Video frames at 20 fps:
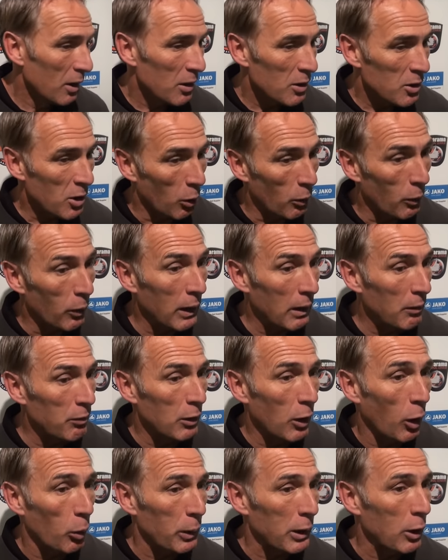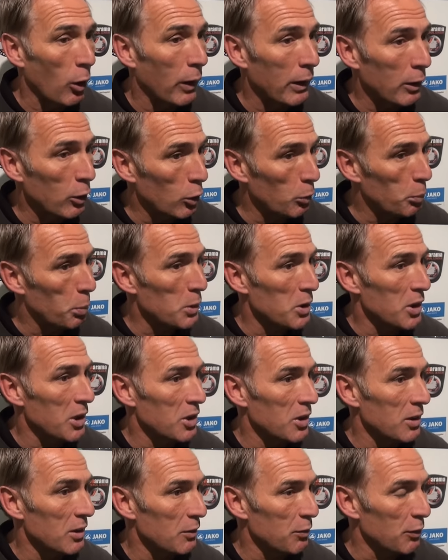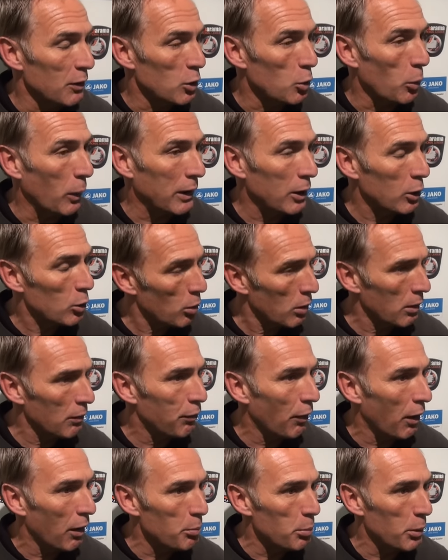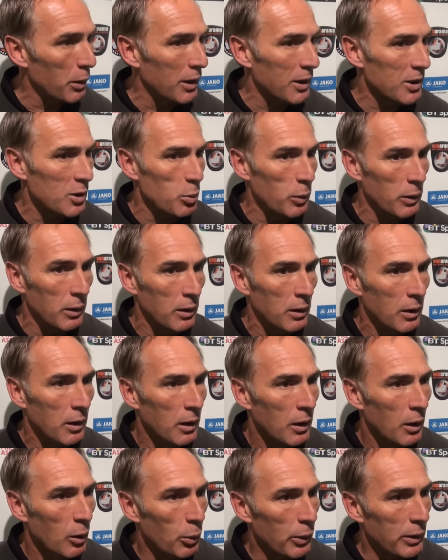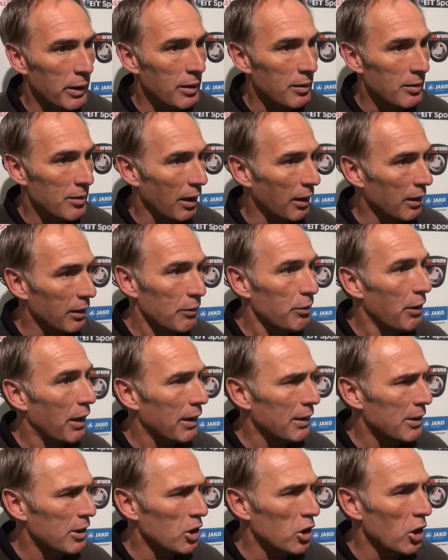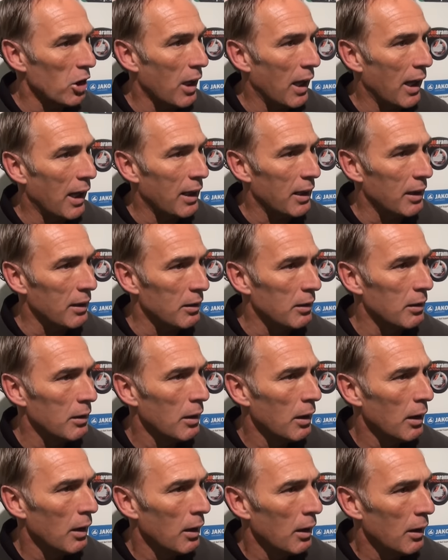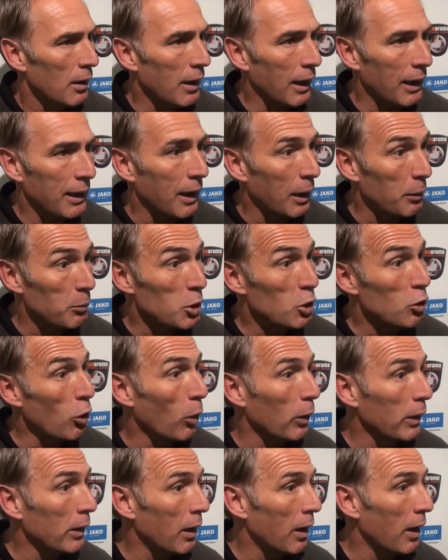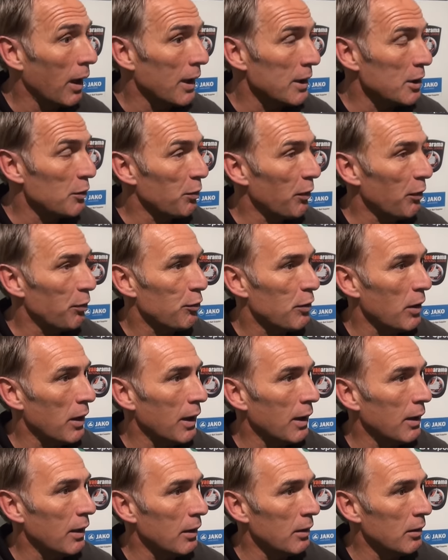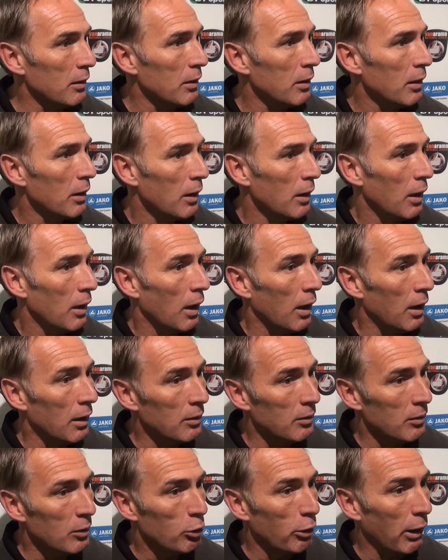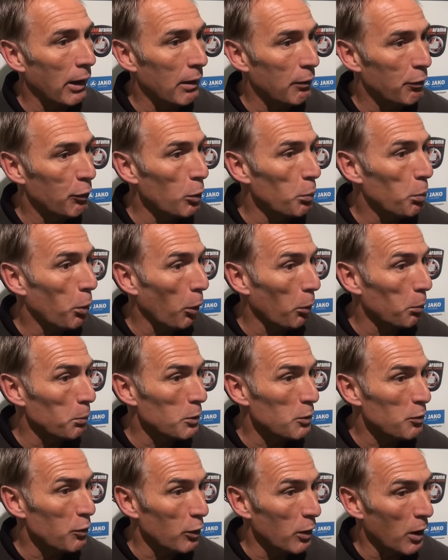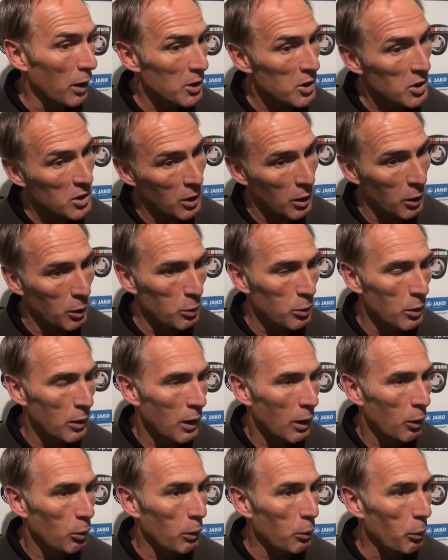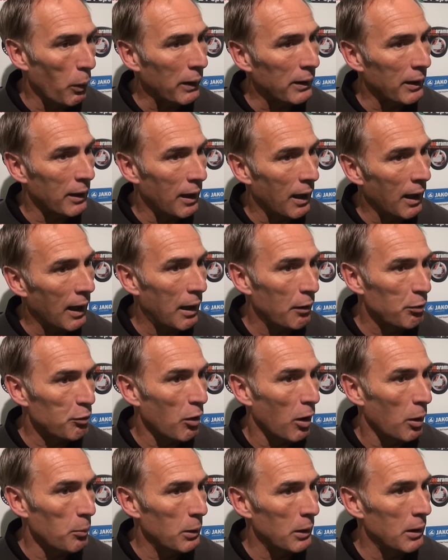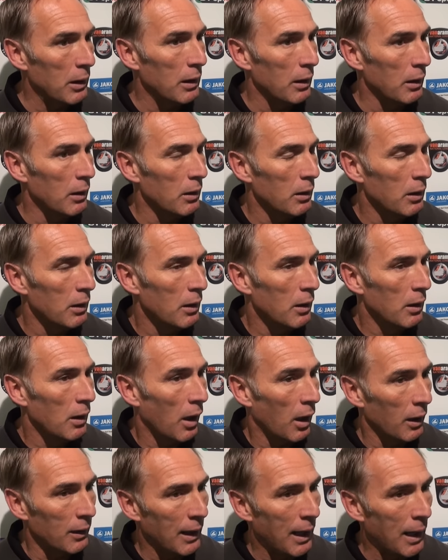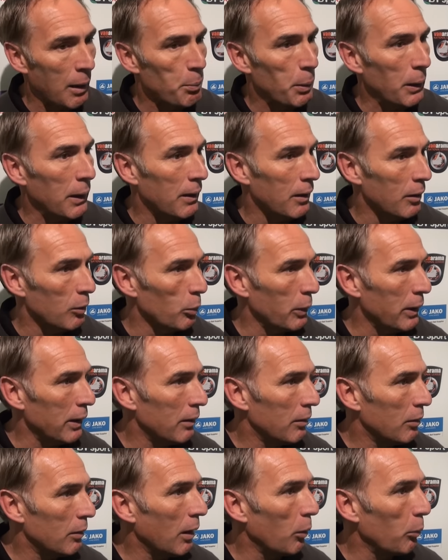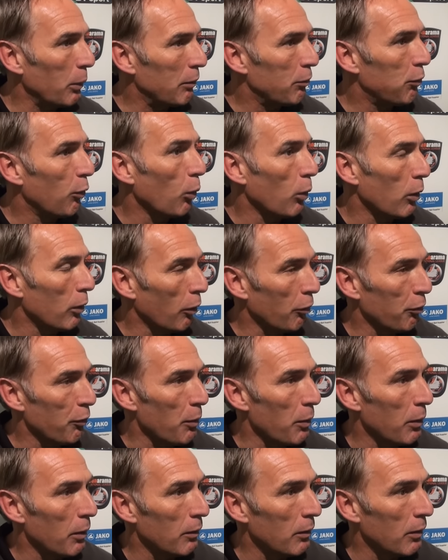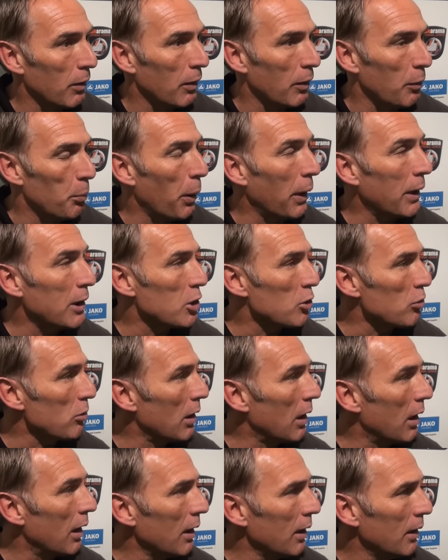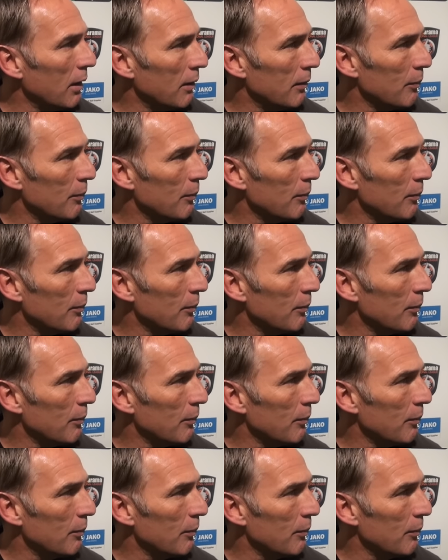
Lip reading: So even though we got in good positions for 20, 25 minutes, we didn't take advantage of that. And they came strong in the last 15 and created a few problems for us. So we went in at half-time a little unhappy that we'd fallen off the pace, really.